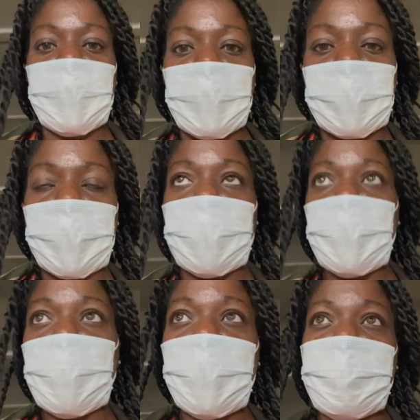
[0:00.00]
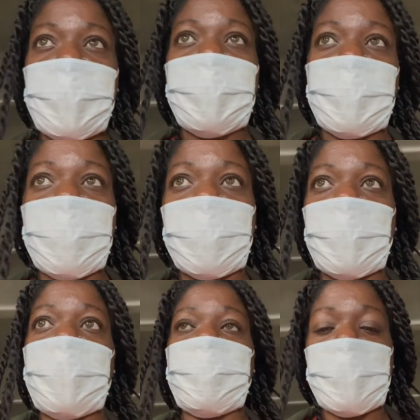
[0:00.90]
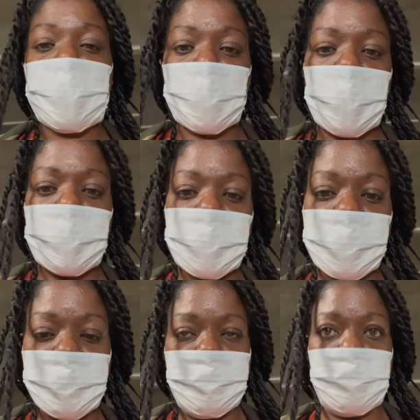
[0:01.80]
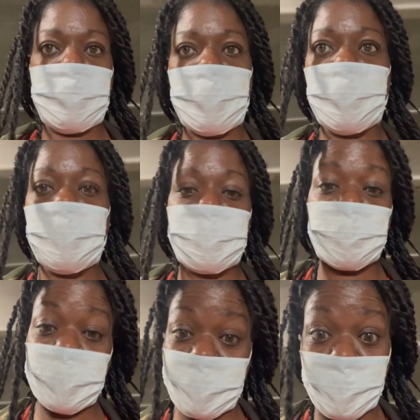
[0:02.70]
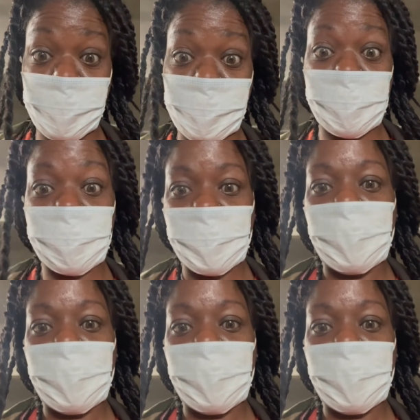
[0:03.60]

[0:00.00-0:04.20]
the two women, well, the first woman that I saw was a black woman,